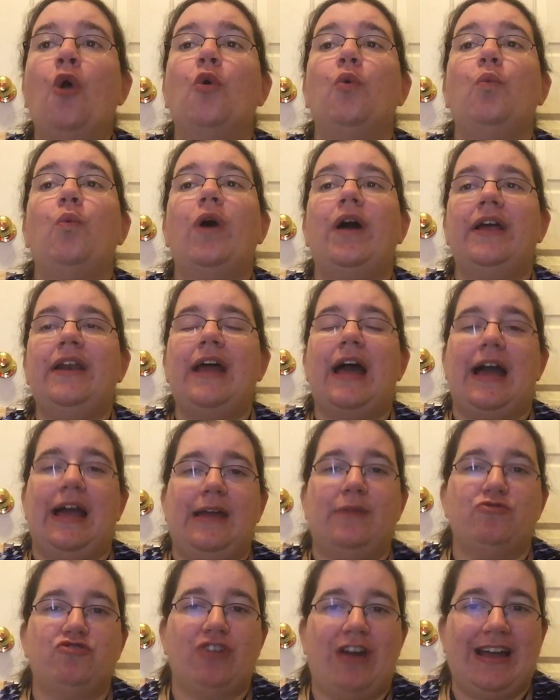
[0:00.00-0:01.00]
One, I
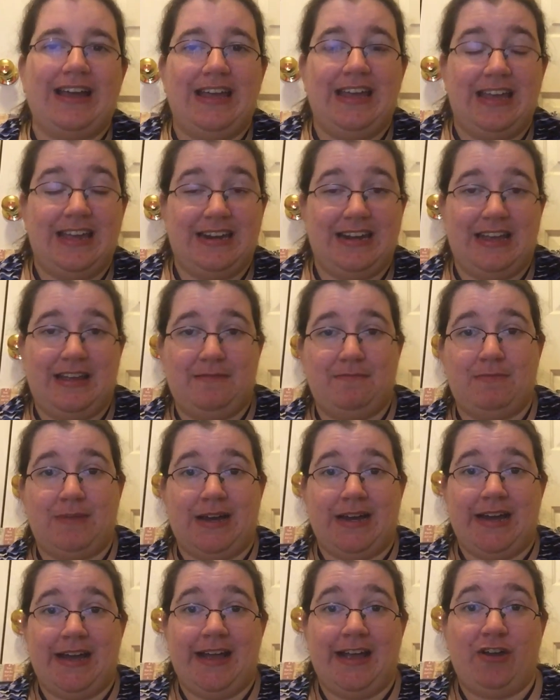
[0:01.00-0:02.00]
am tracking it in
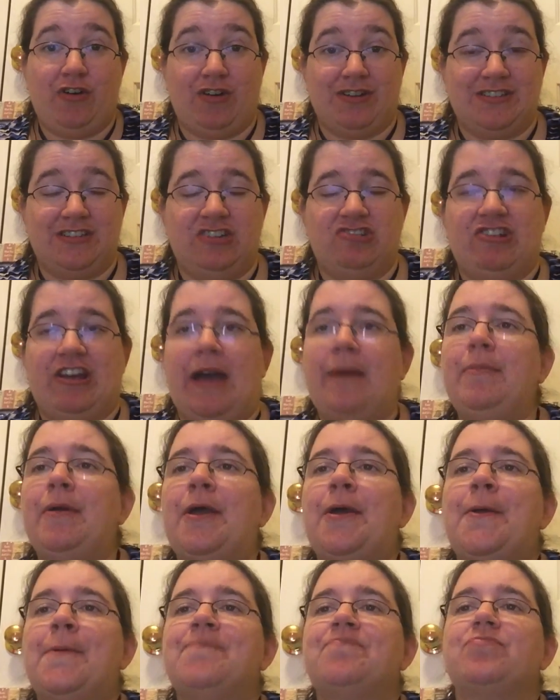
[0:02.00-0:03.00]
my cross stitch app.
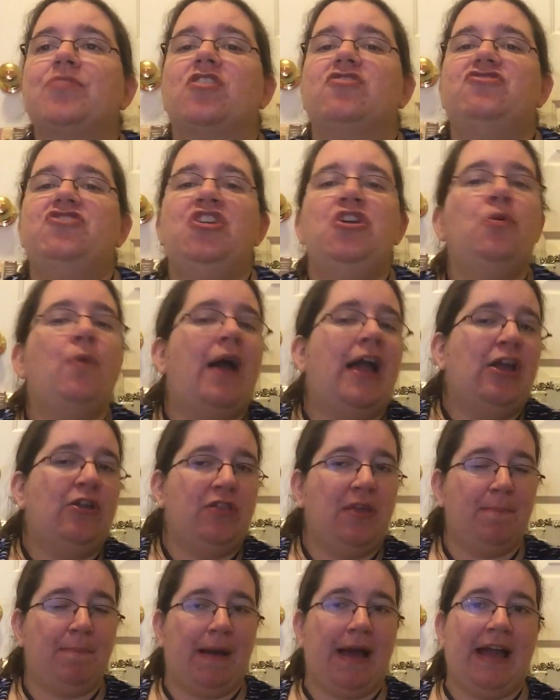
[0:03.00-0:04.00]
Two, I
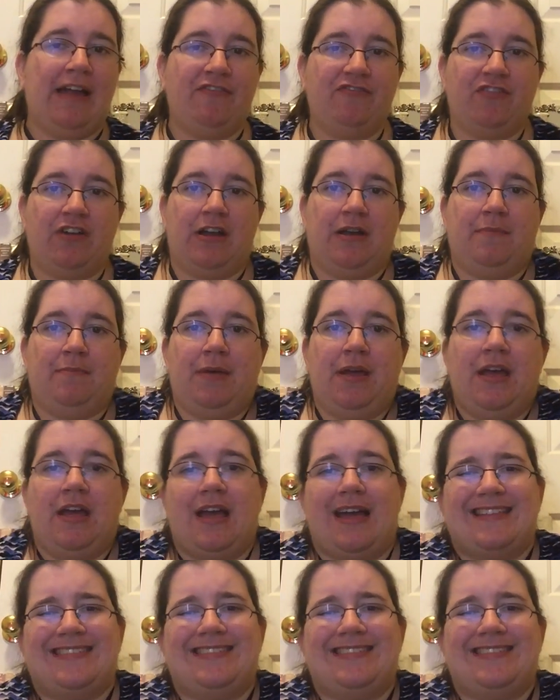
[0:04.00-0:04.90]
only buy from a